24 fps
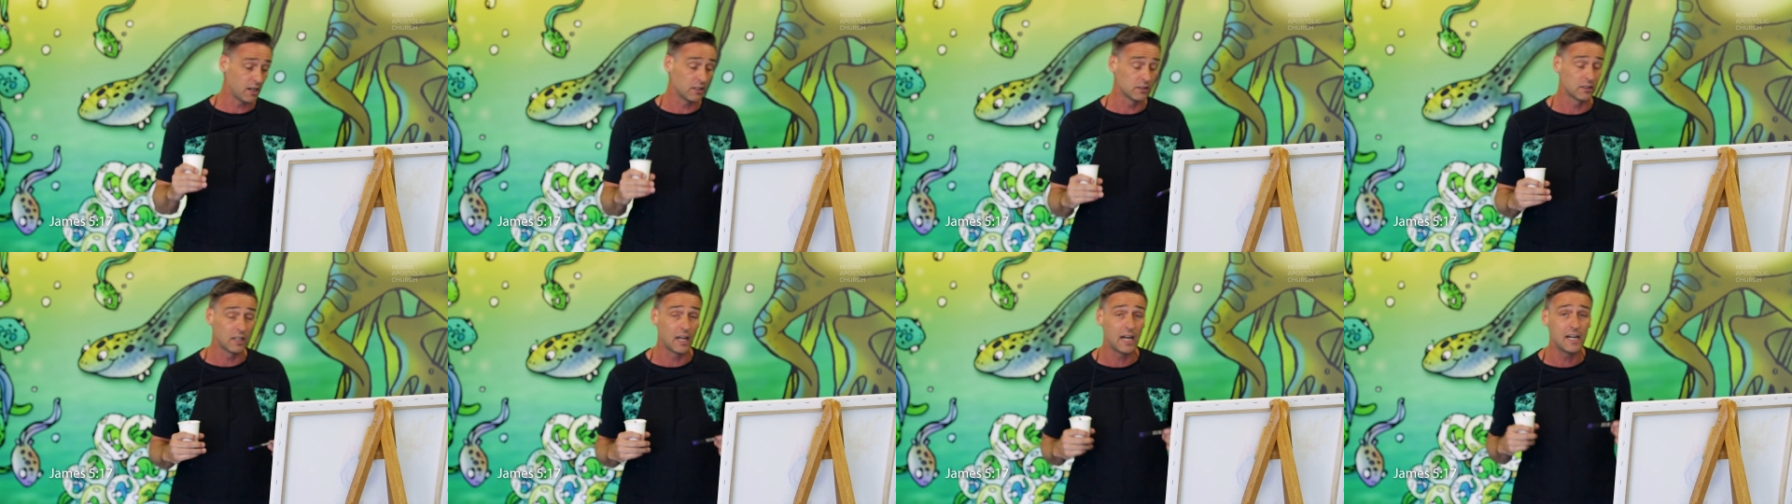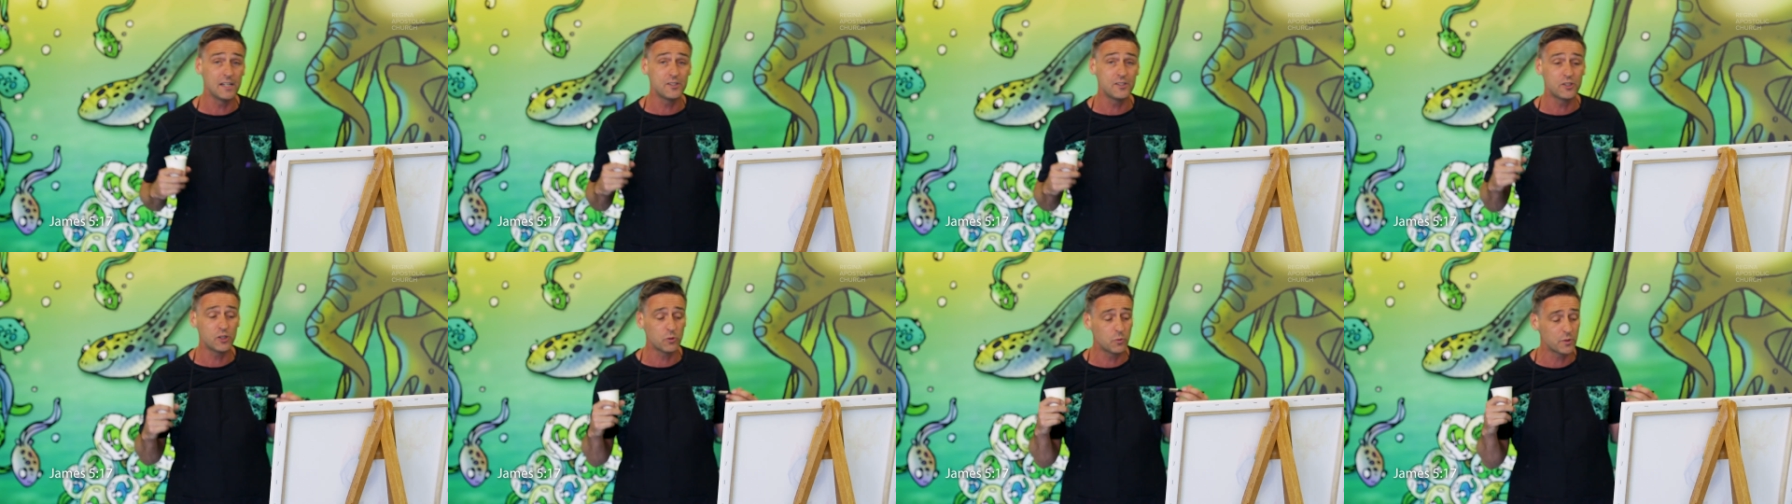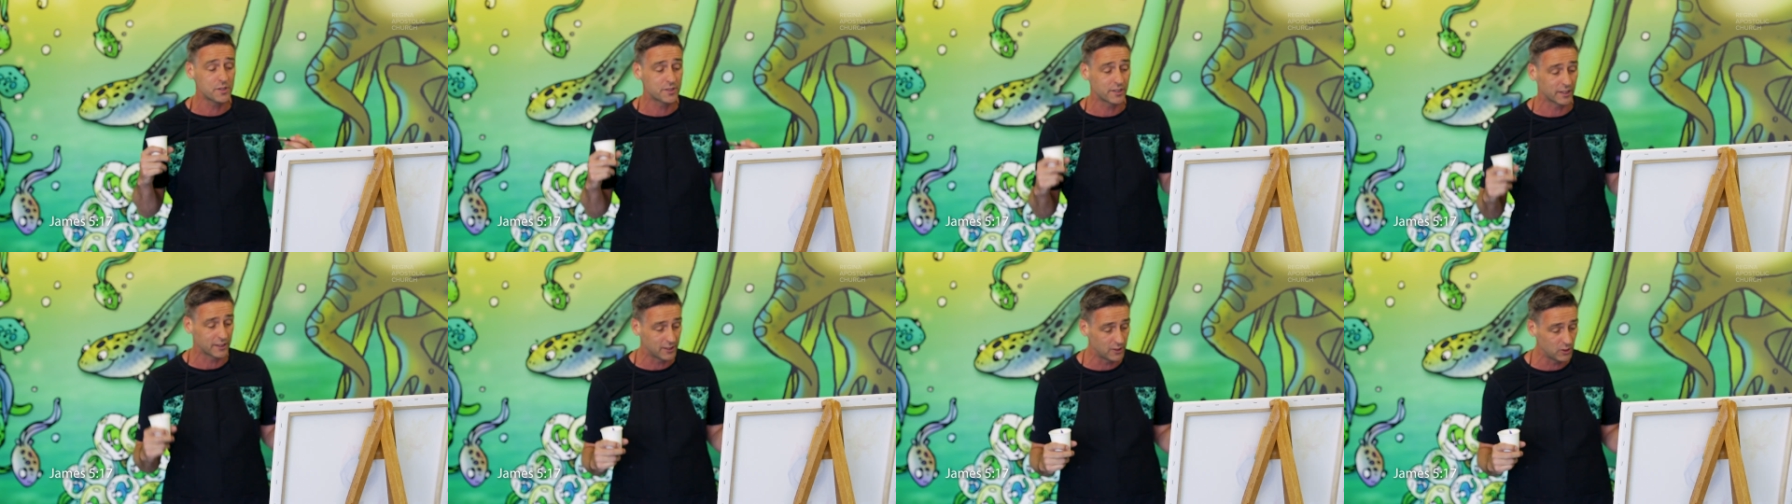Elijah
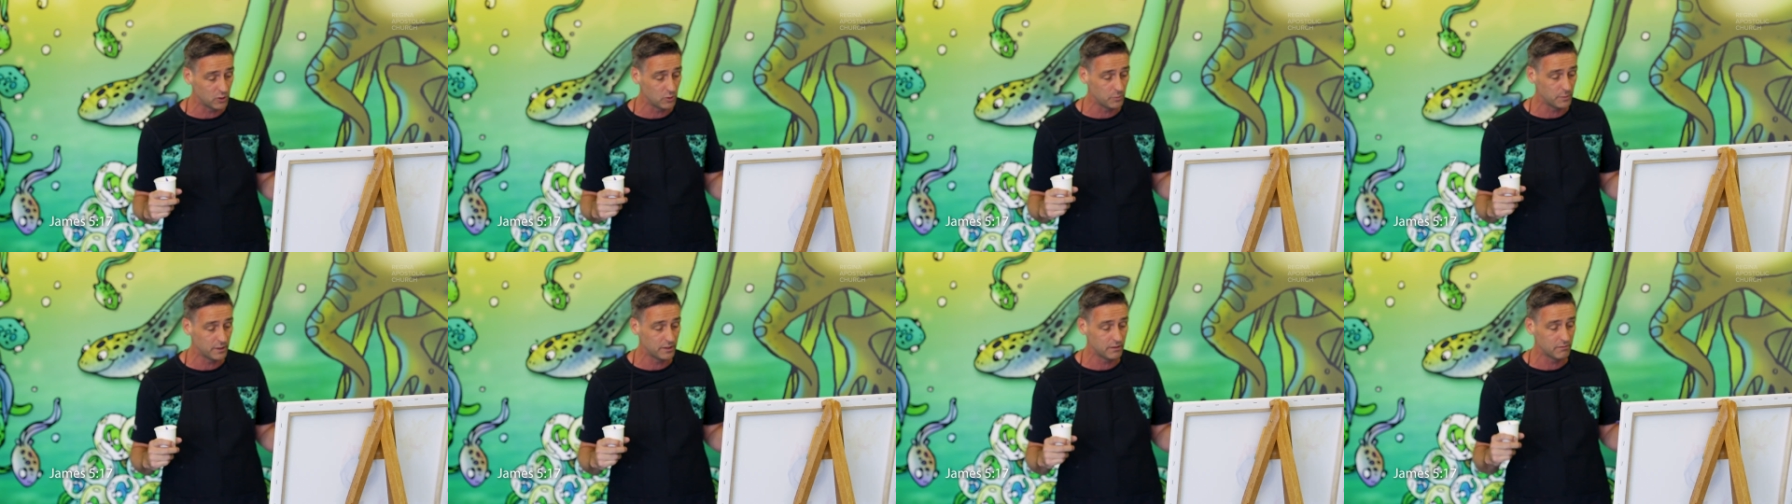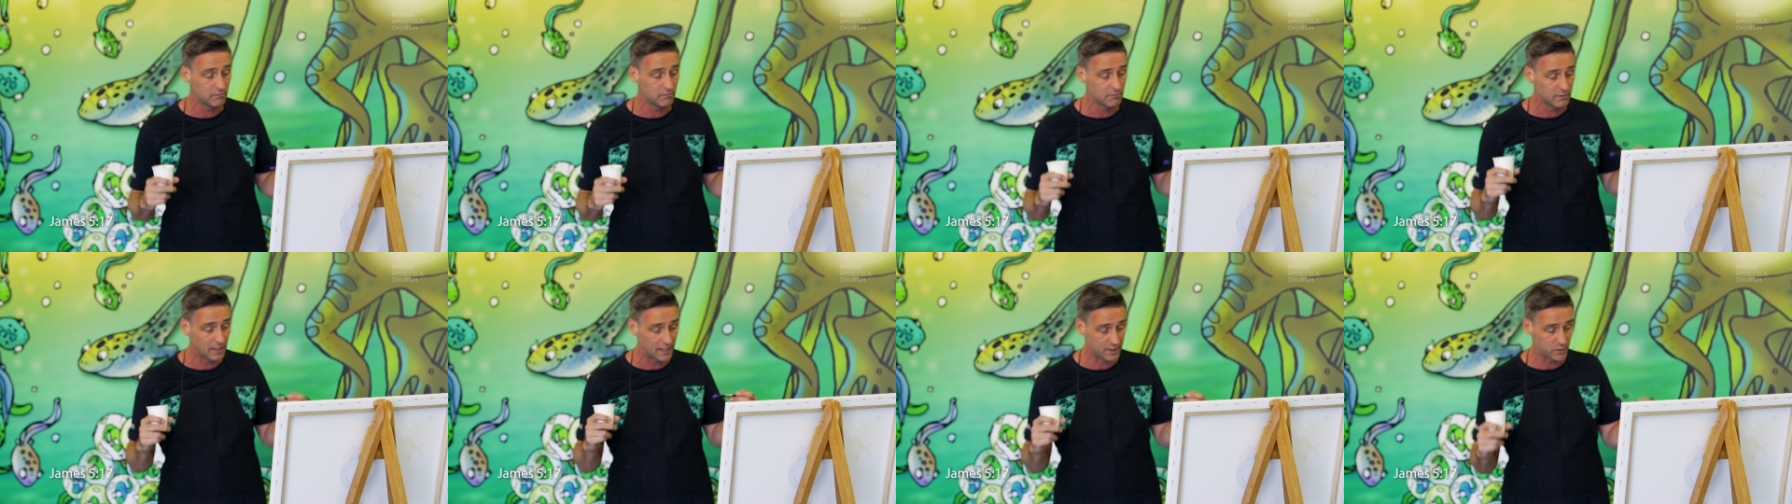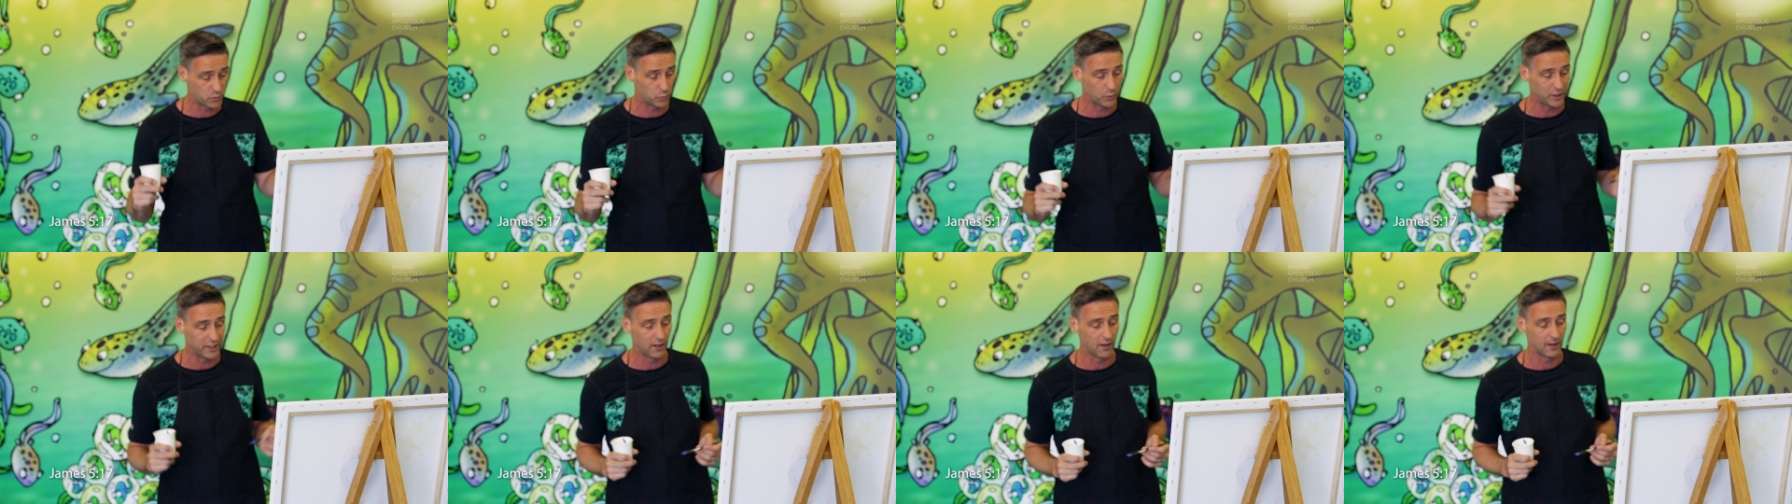was a human
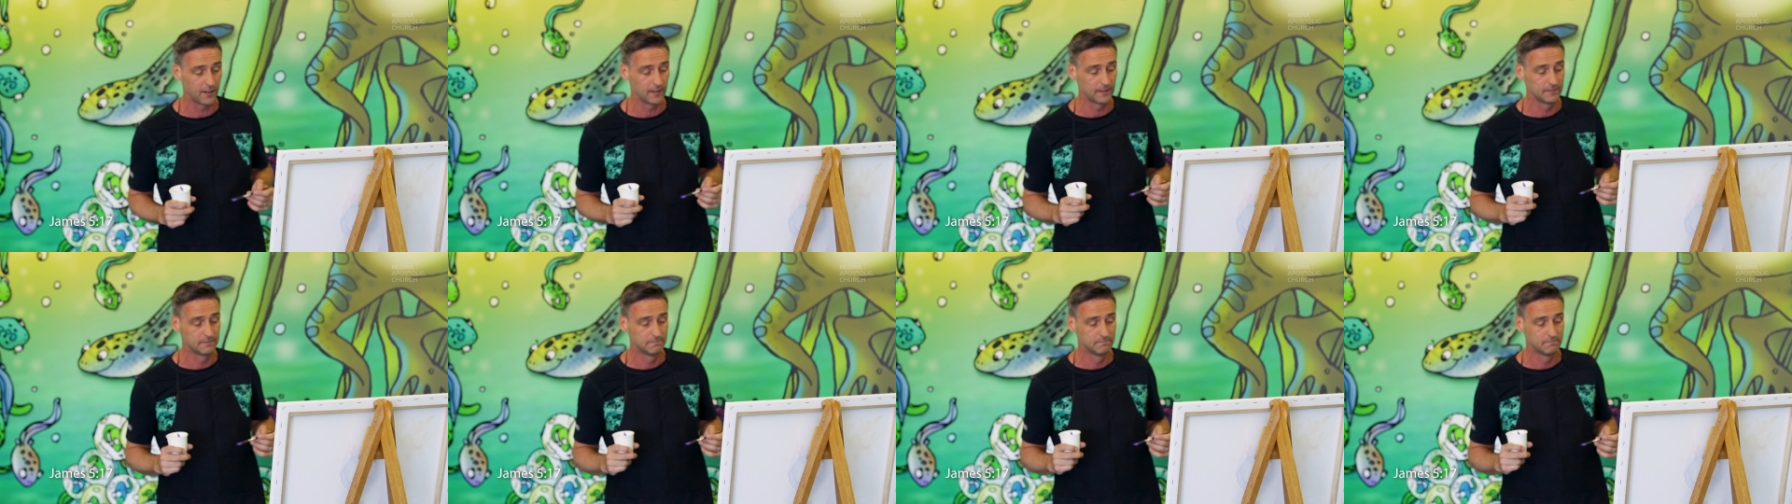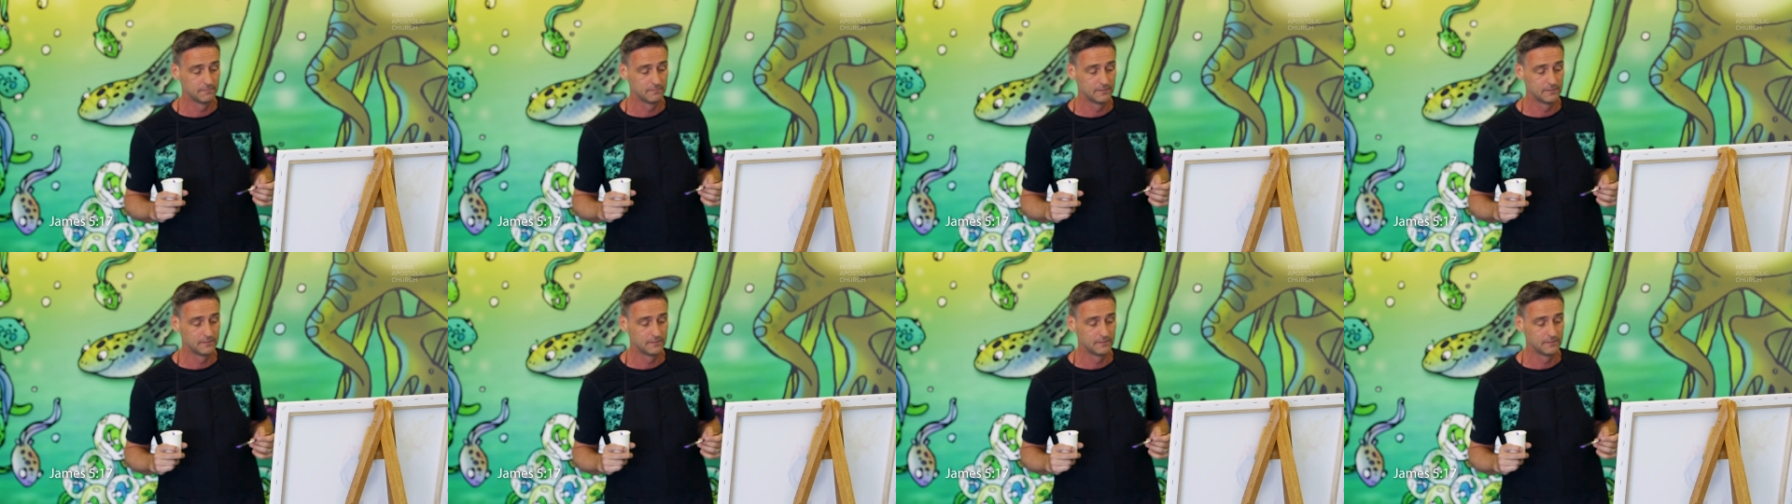as we are.